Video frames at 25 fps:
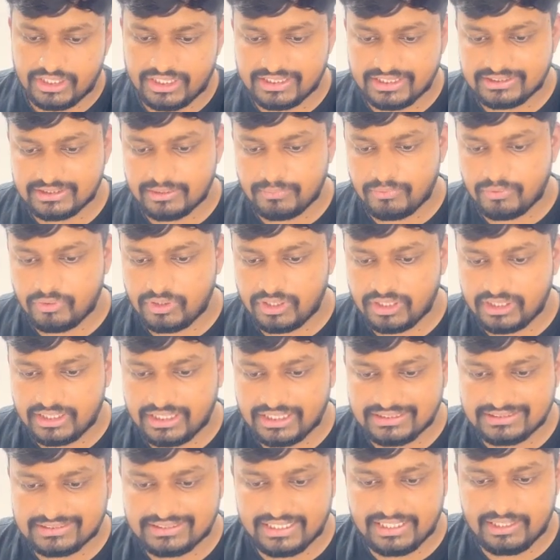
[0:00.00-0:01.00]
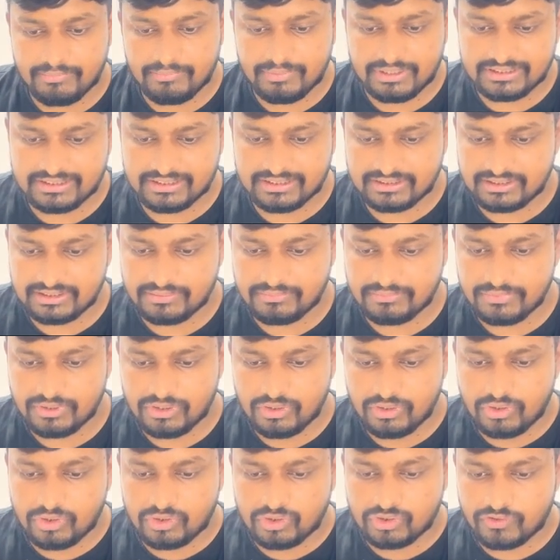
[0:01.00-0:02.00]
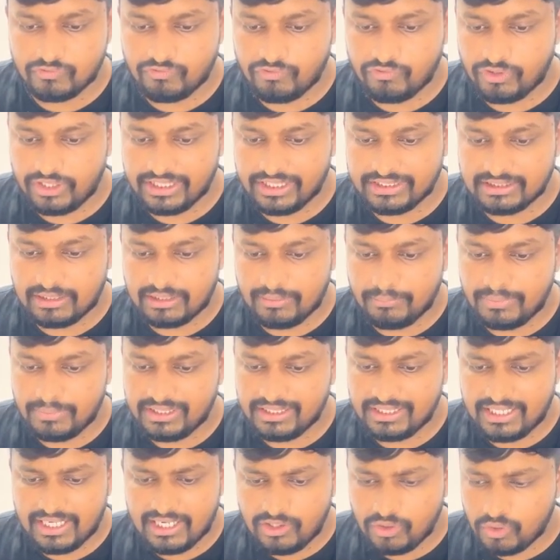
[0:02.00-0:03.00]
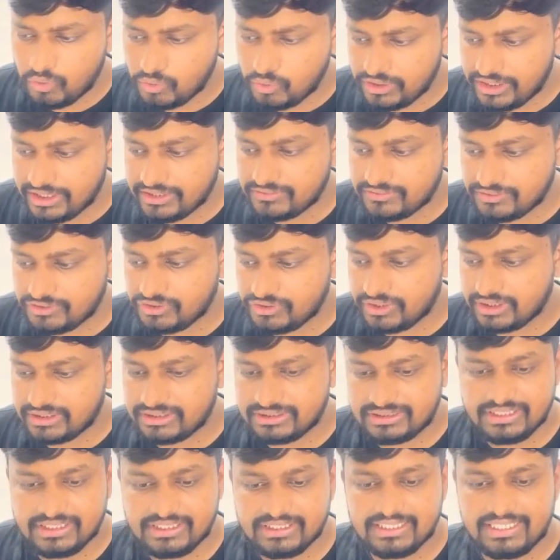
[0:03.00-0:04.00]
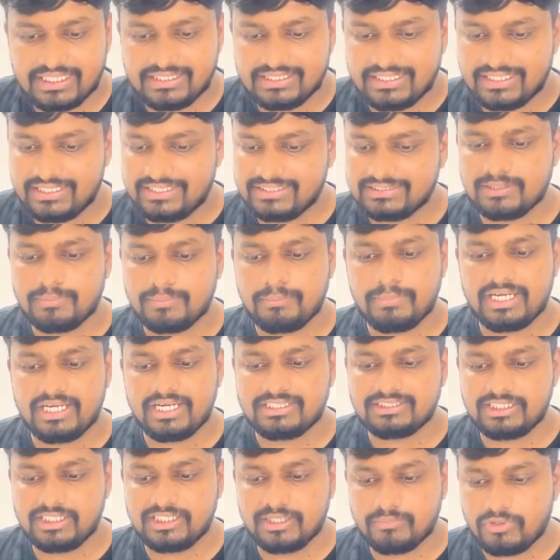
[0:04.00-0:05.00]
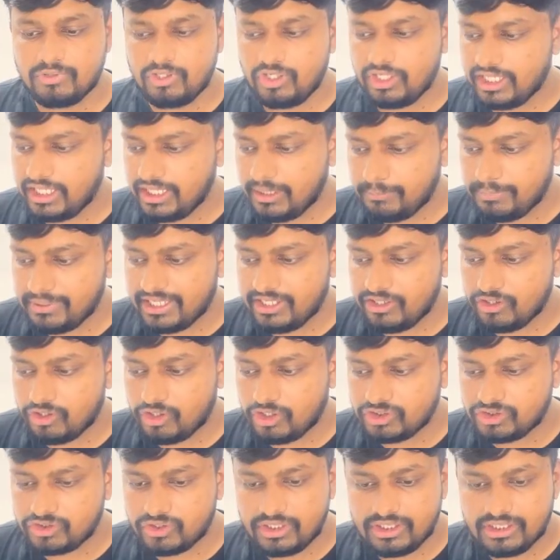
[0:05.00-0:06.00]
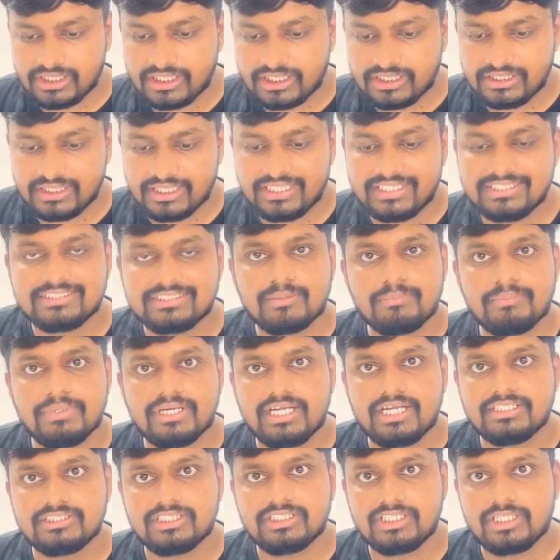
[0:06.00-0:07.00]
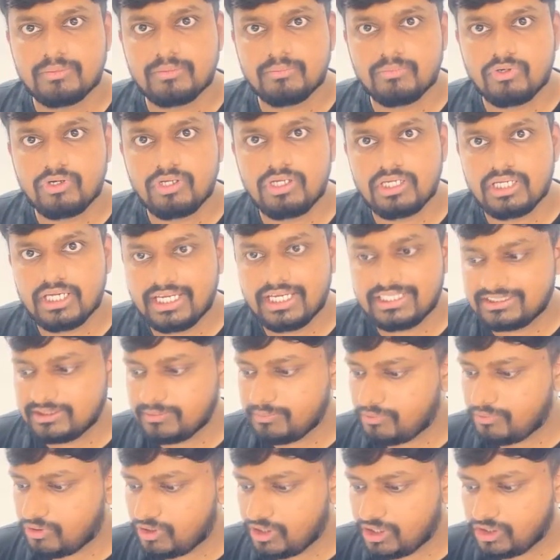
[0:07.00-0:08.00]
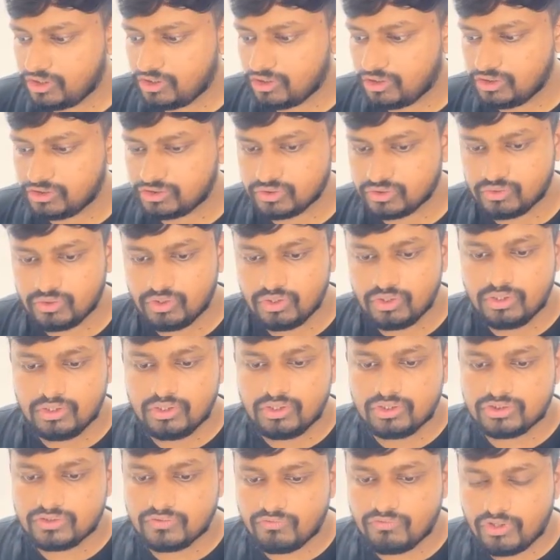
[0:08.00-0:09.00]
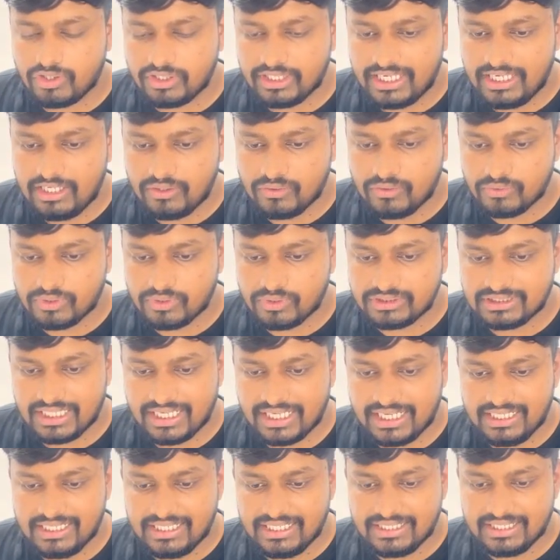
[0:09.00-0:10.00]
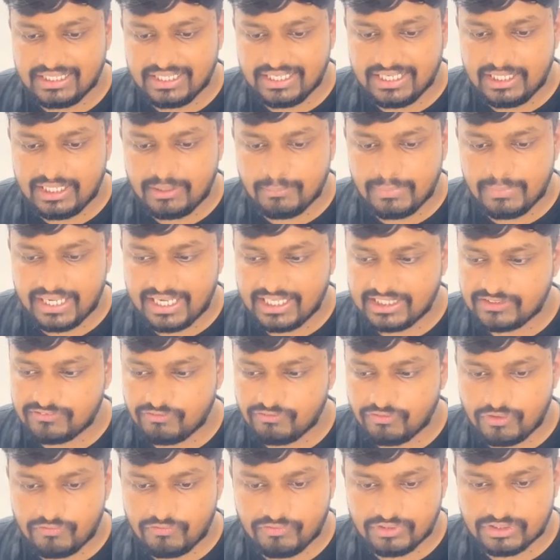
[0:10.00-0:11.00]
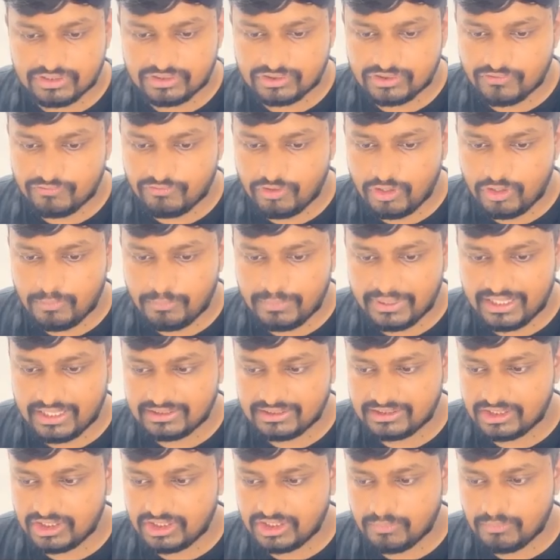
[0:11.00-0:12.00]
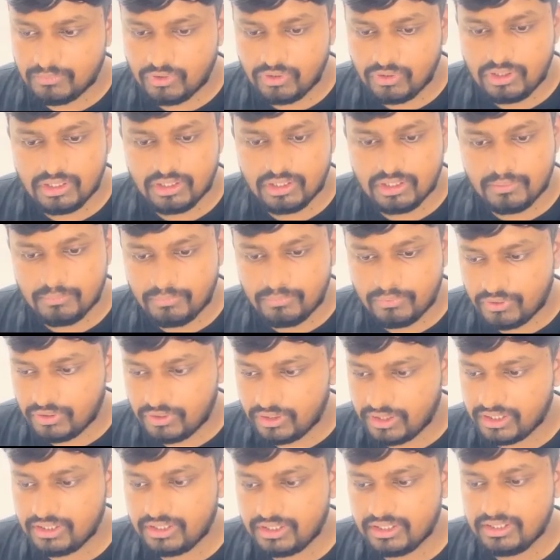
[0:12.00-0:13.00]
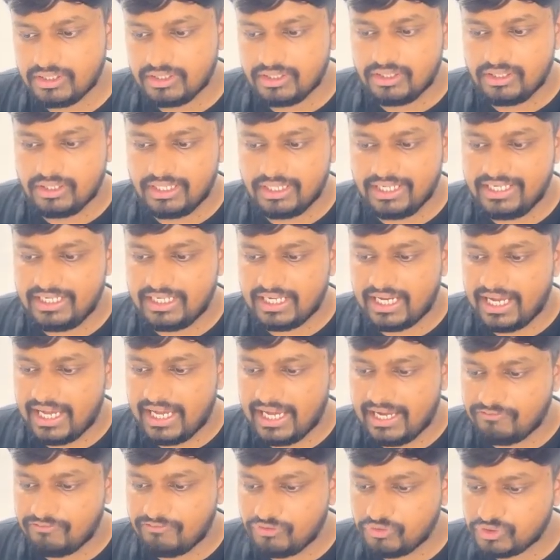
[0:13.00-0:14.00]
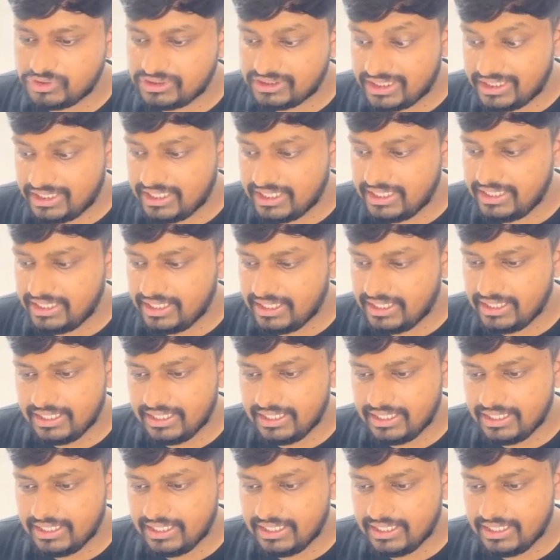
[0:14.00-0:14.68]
It is a product inside my system. So for example, there are two things which you can see, that there is a paracetamol API also, and then there is a paracetamol as a product also. So what I'll do is I'll create batch for, first of all, paracetamol product, right? I have to set an